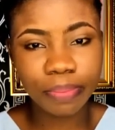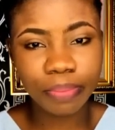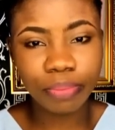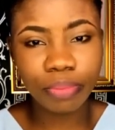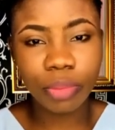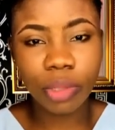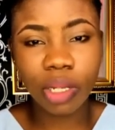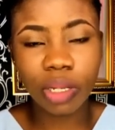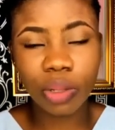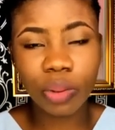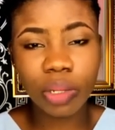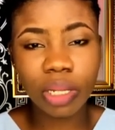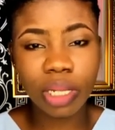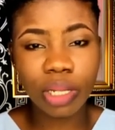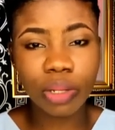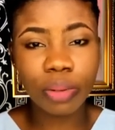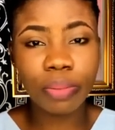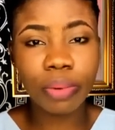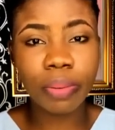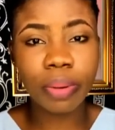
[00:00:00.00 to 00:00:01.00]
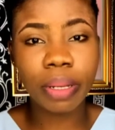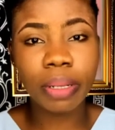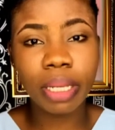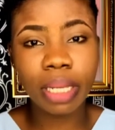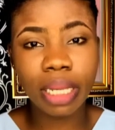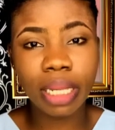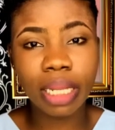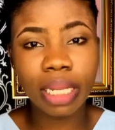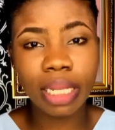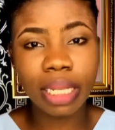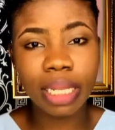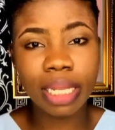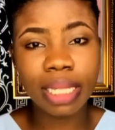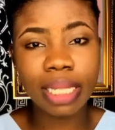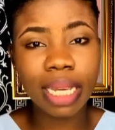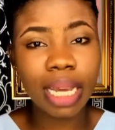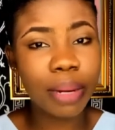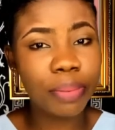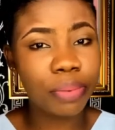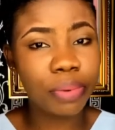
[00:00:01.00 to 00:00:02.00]
Because once it's not properly clean, it
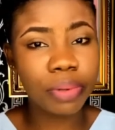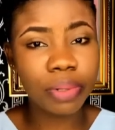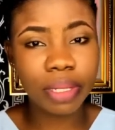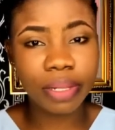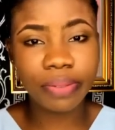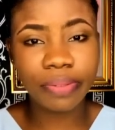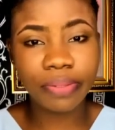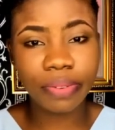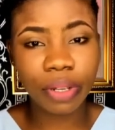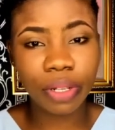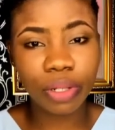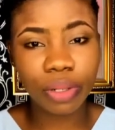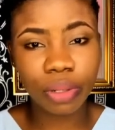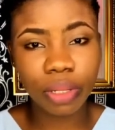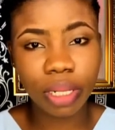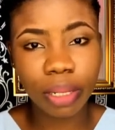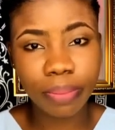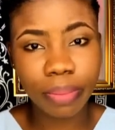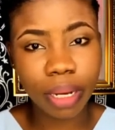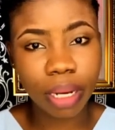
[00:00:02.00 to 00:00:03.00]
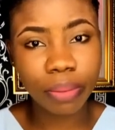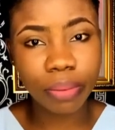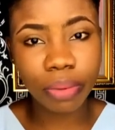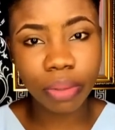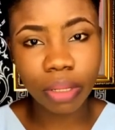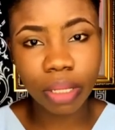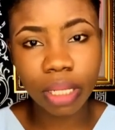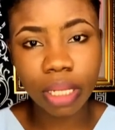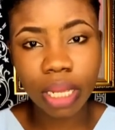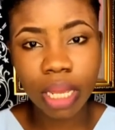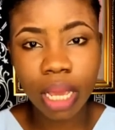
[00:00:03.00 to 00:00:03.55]
harbors infection, it harbors